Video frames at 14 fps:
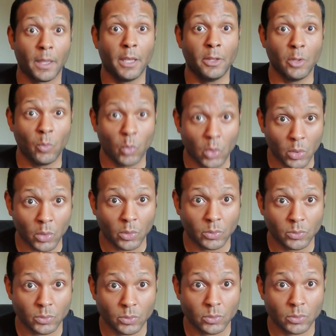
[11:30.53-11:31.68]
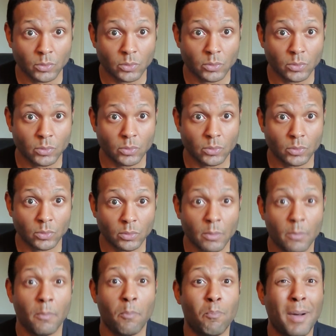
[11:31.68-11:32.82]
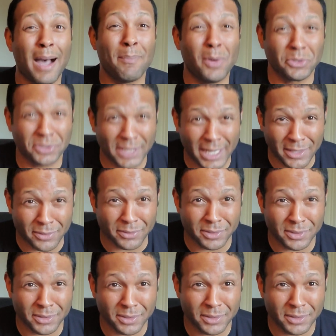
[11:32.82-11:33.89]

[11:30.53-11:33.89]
the world by most standards.